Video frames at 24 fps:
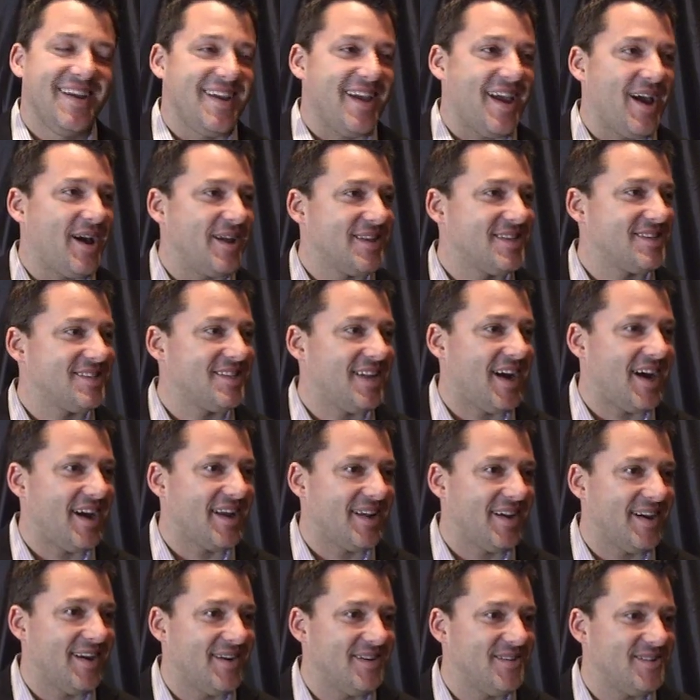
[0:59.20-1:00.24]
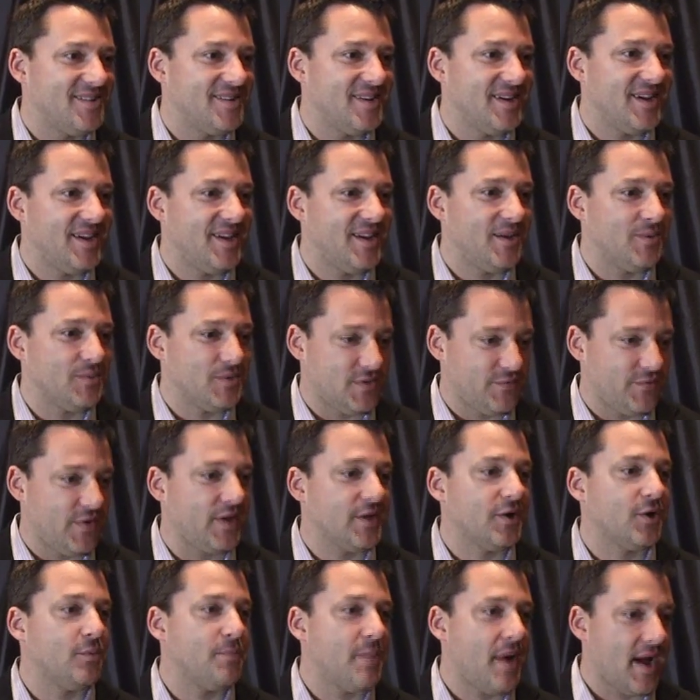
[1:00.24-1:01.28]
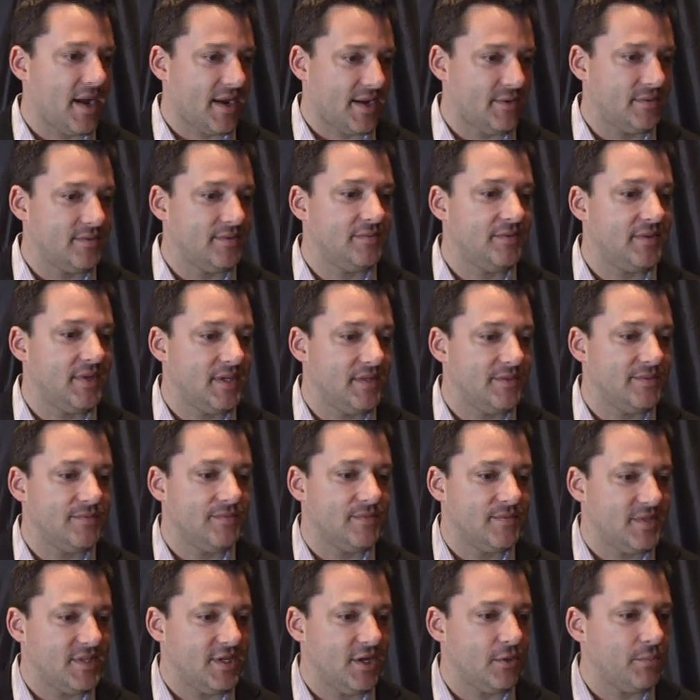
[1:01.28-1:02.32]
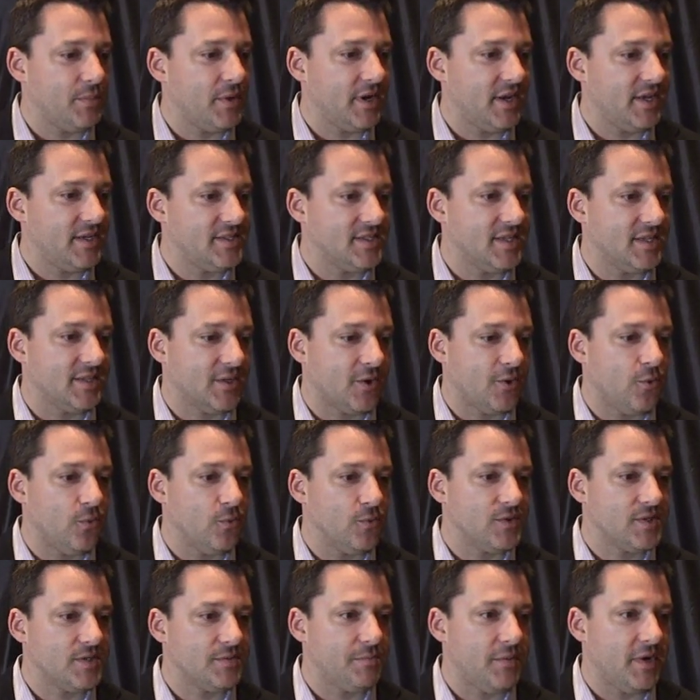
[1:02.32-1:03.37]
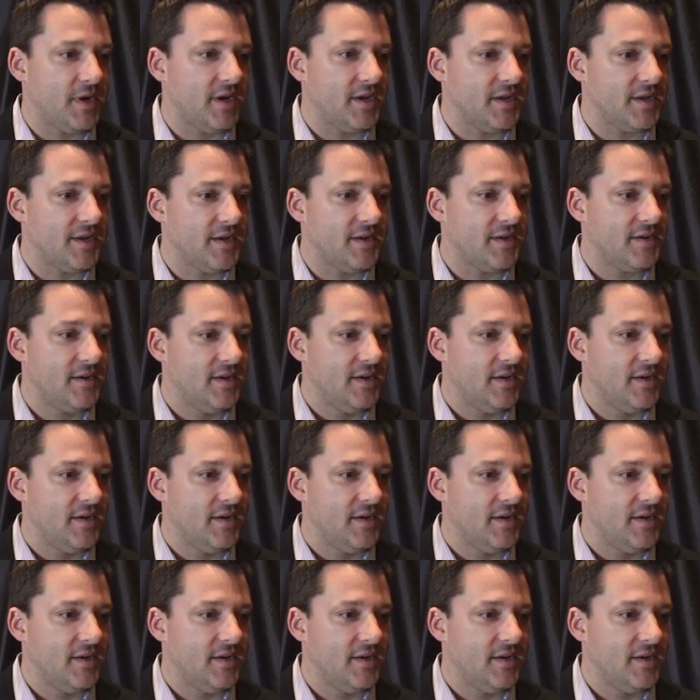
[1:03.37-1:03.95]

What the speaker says: Yeah, it's not. It was fun to go back and see our buddies at the Colts, but